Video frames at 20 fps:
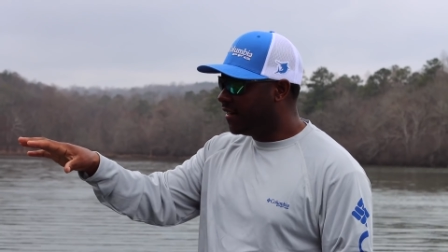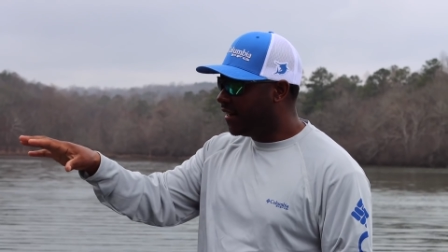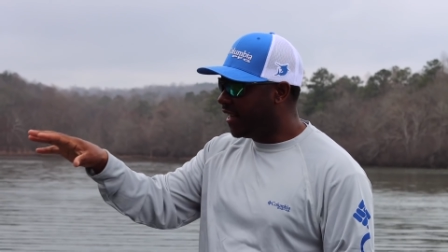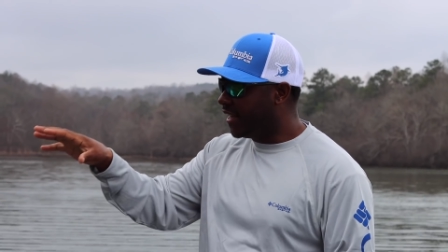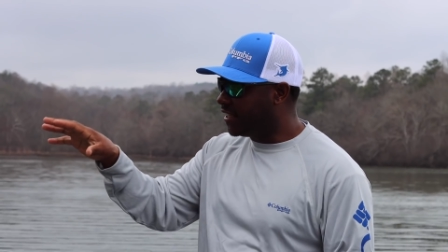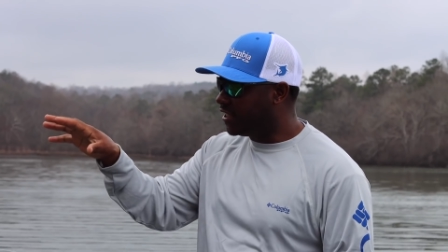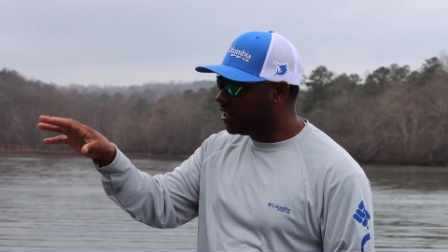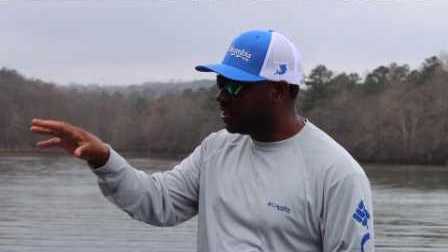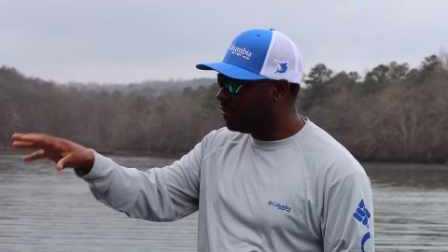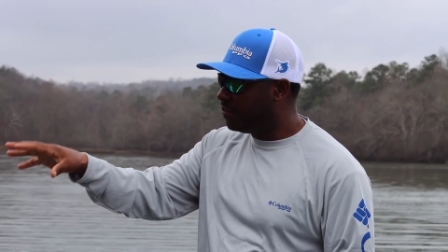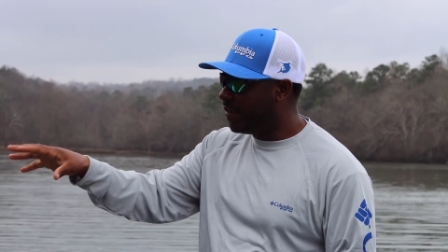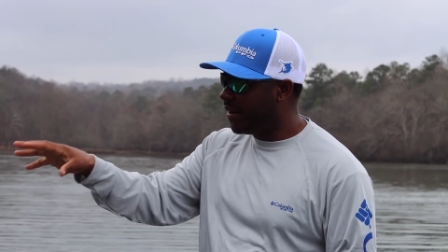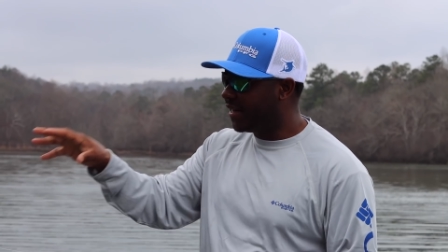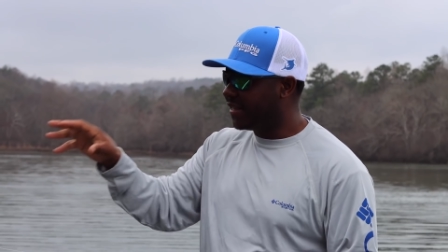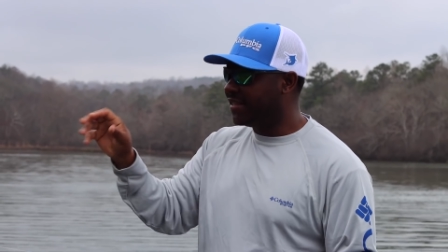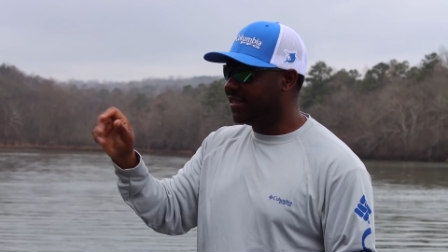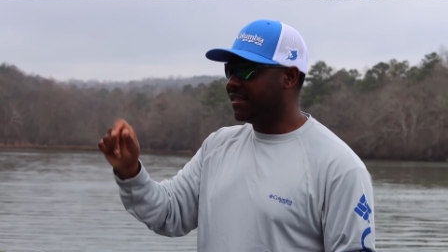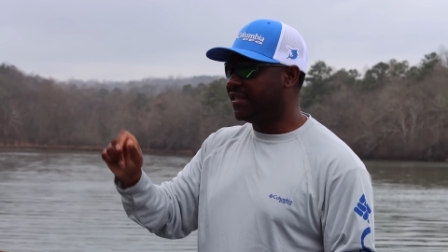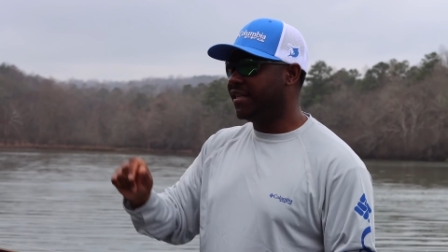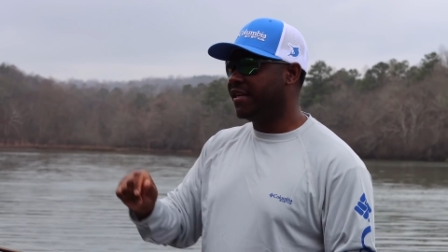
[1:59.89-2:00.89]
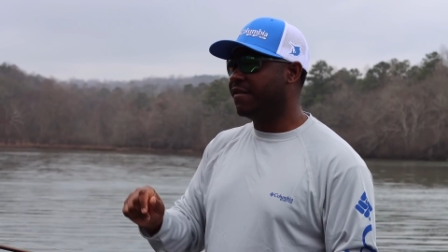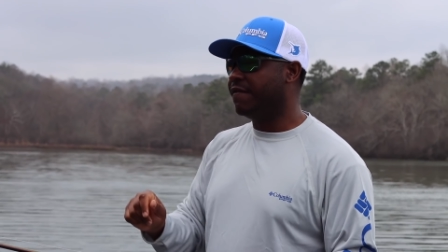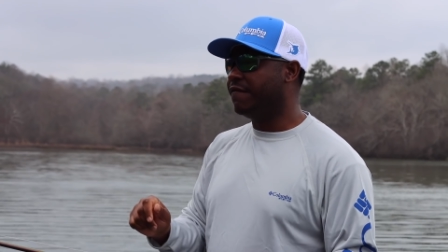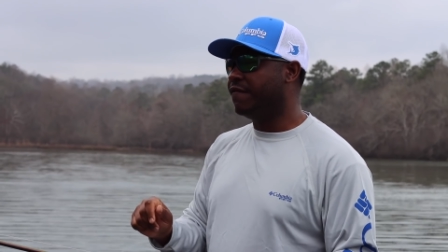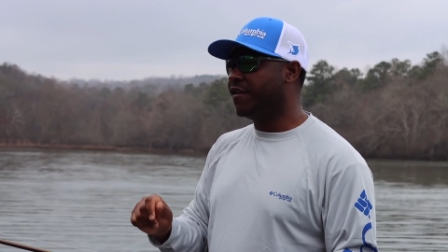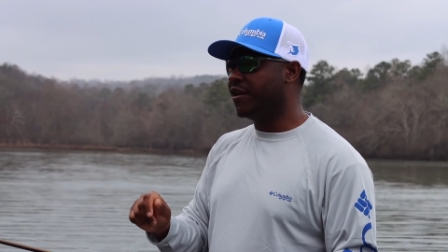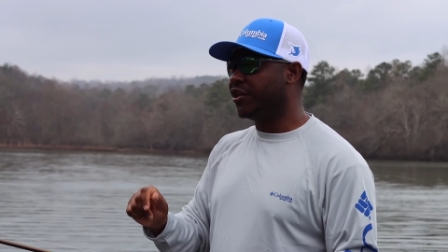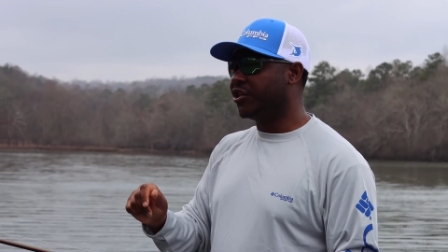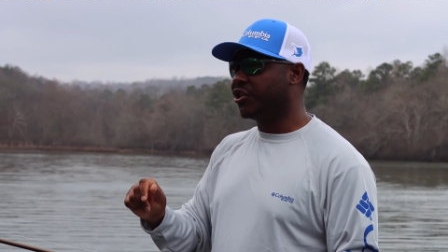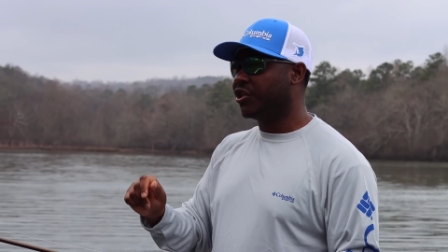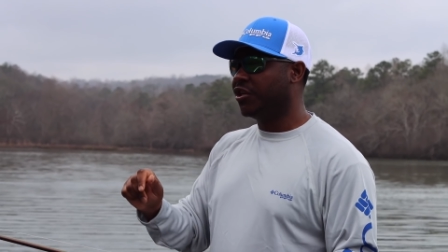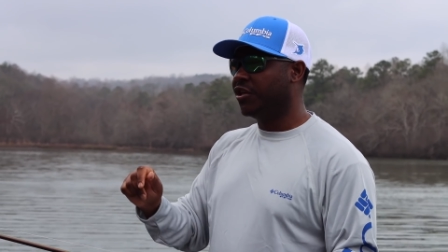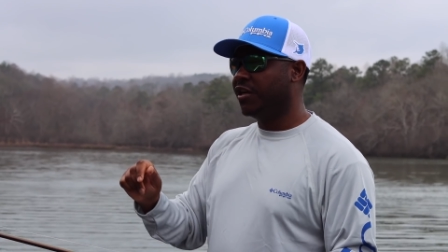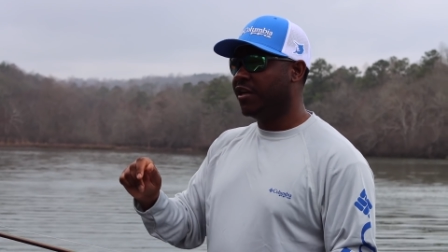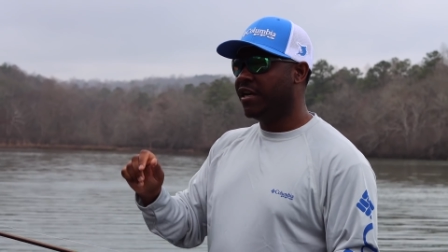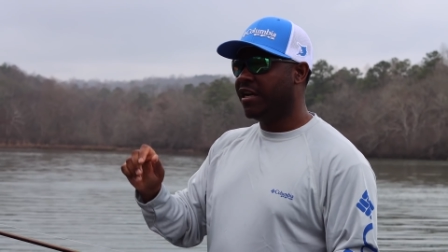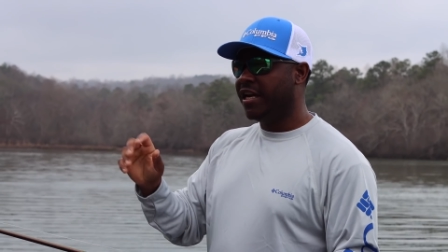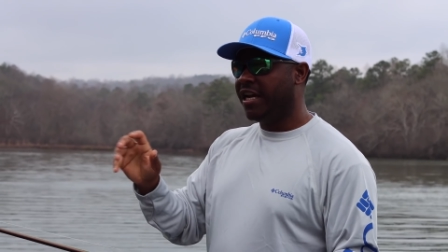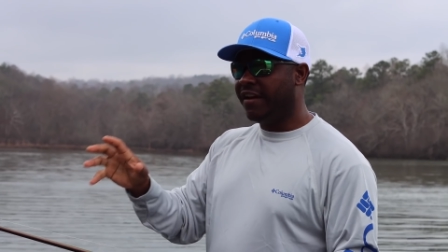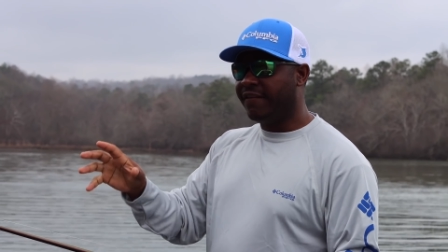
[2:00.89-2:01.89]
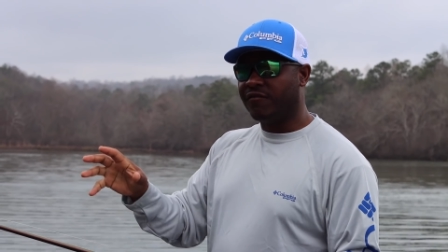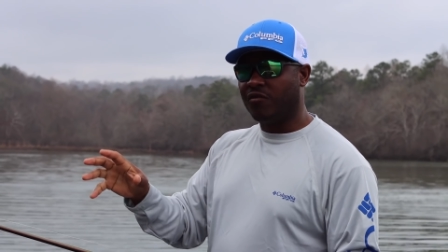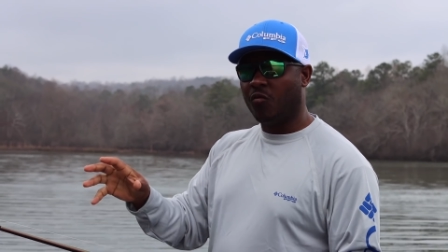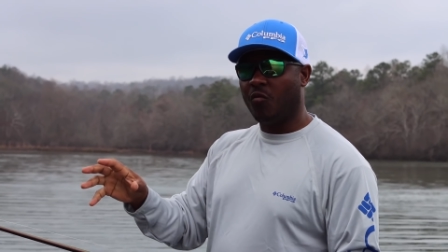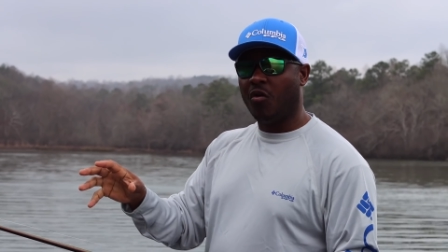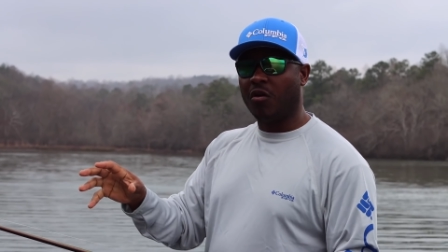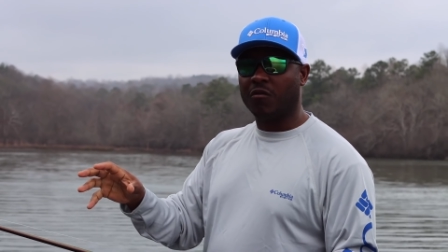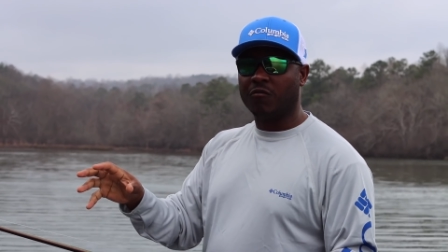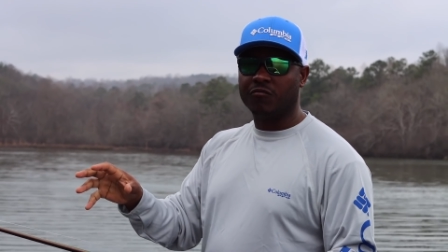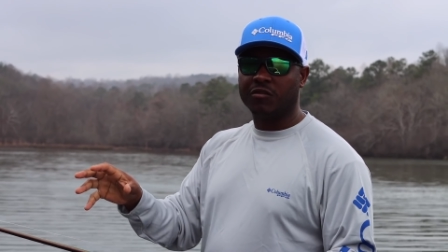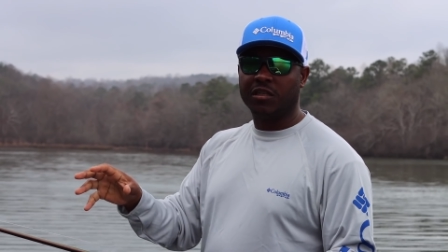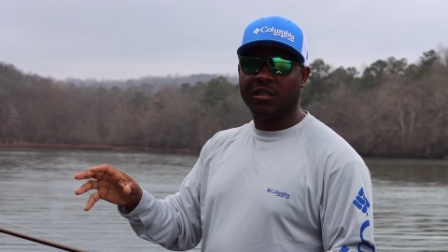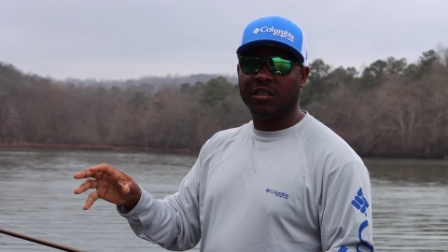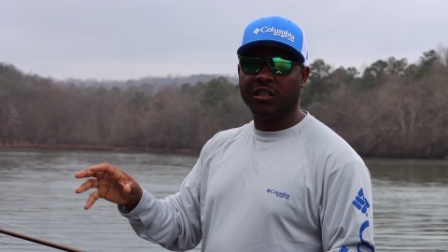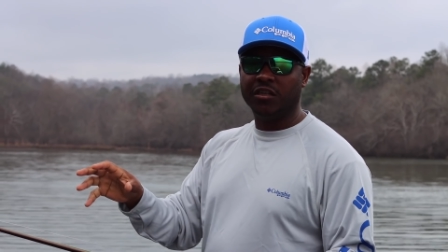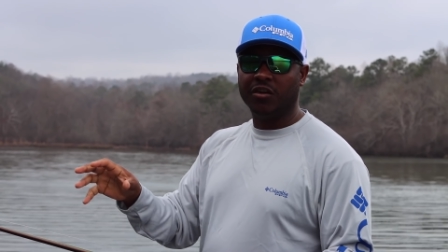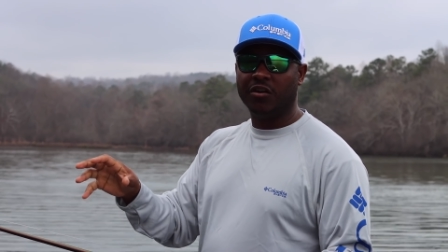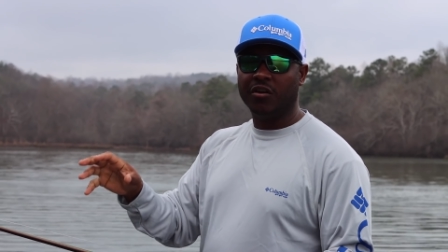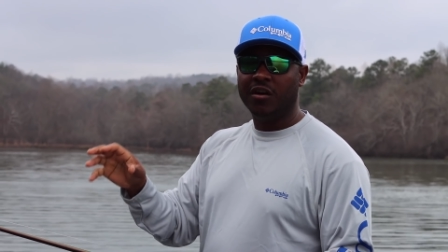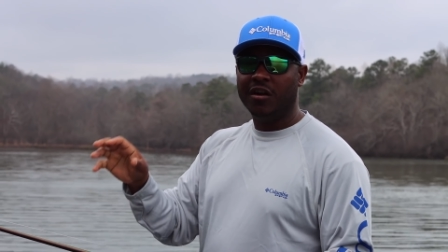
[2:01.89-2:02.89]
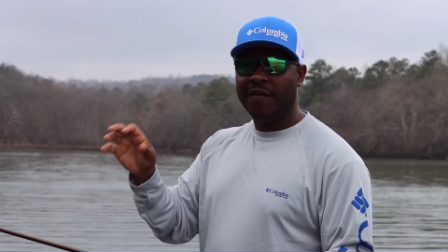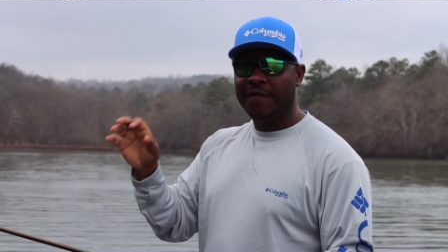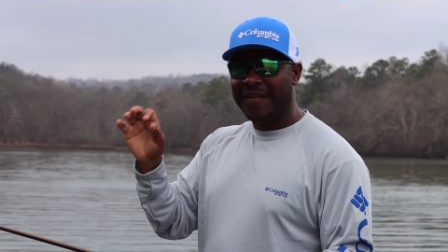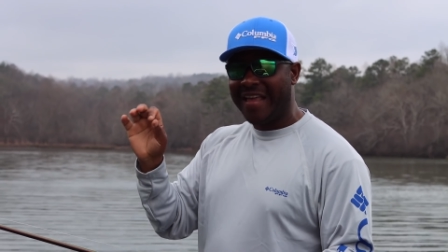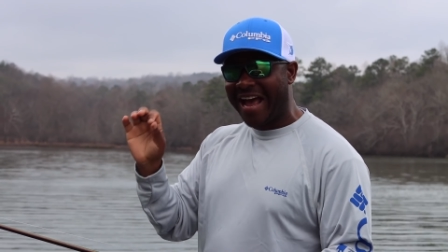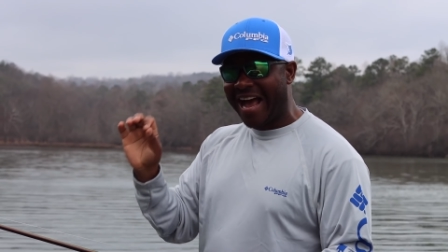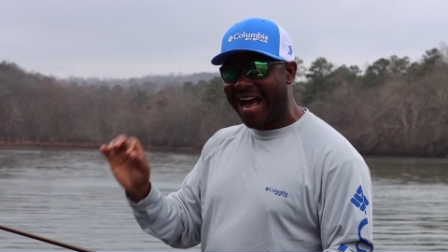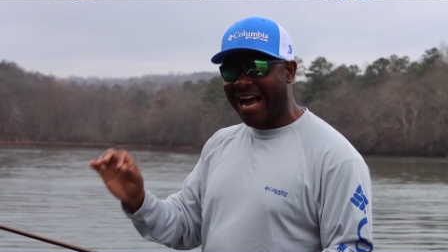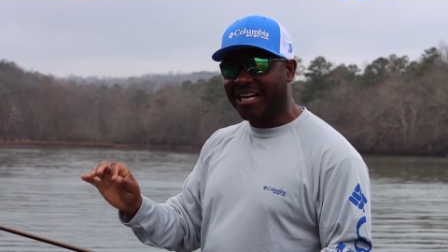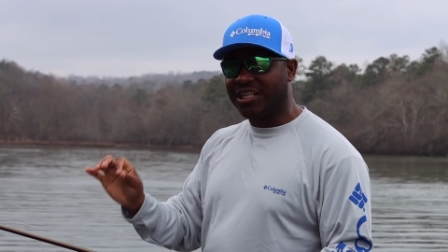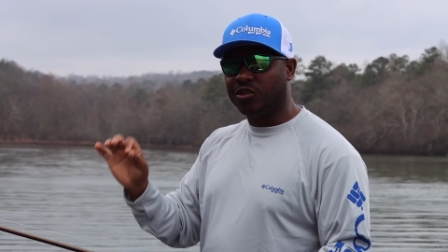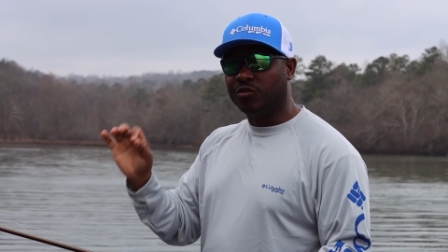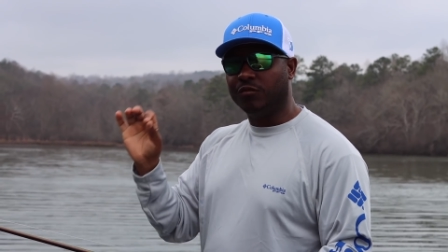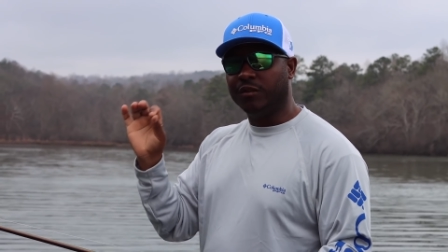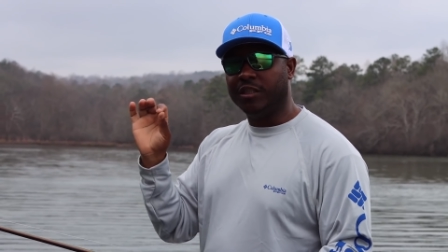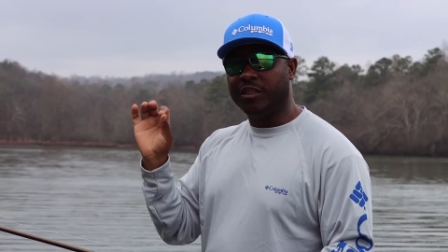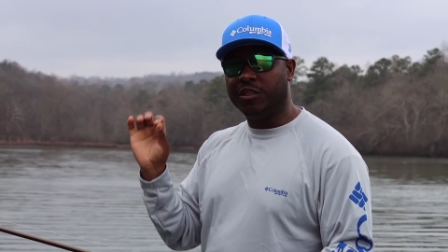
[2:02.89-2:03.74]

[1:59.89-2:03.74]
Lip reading: expect to see a fish if the water was clear actually